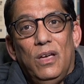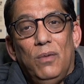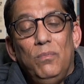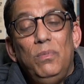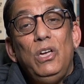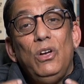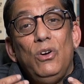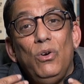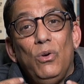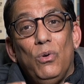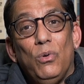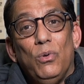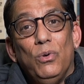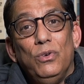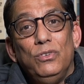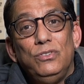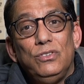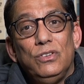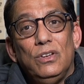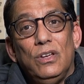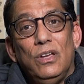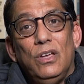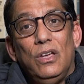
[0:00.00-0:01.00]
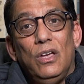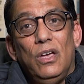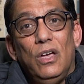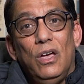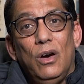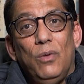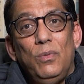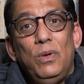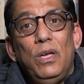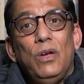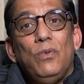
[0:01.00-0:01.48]
because
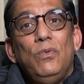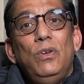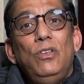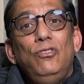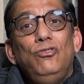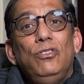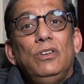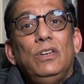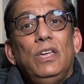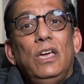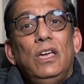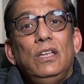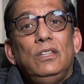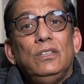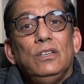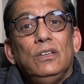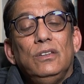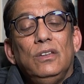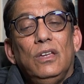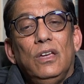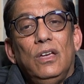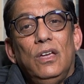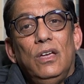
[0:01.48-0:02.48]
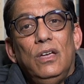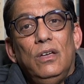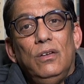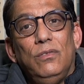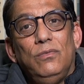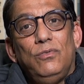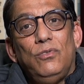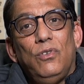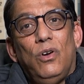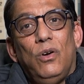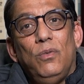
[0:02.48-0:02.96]
we originated
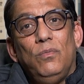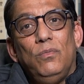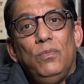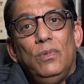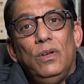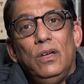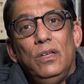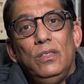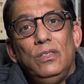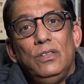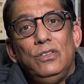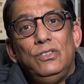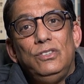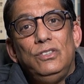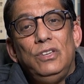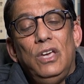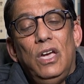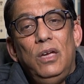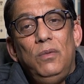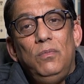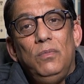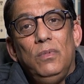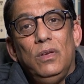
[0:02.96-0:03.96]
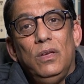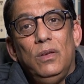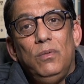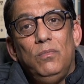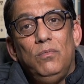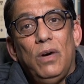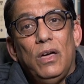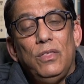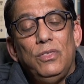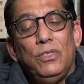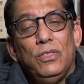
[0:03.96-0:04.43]
from the same
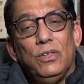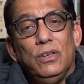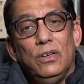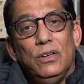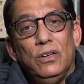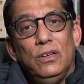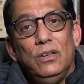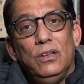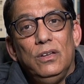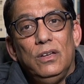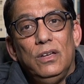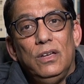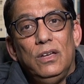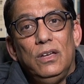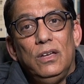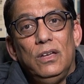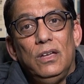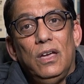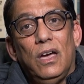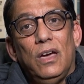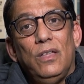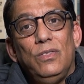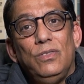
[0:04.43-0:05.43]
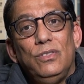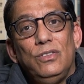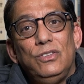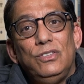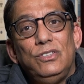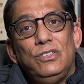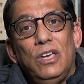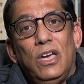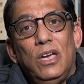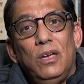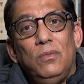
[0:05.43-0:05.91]
mother and the
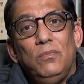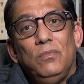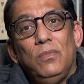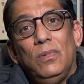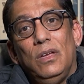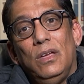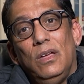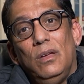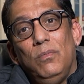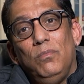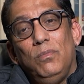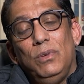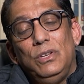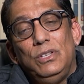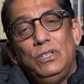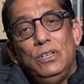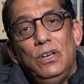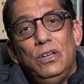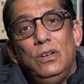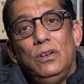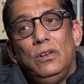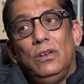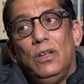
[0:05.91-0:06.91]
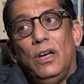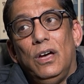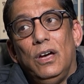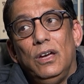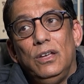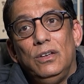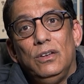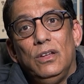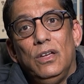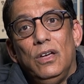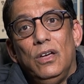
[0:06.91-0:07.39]
same maternal
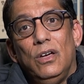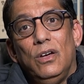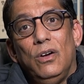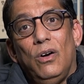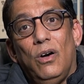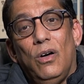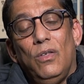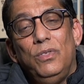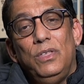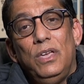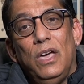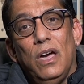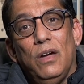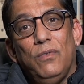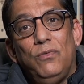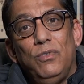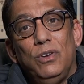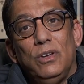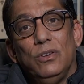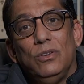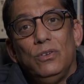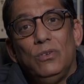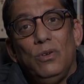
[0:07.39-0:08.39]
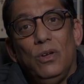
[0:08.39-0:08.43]
line on the African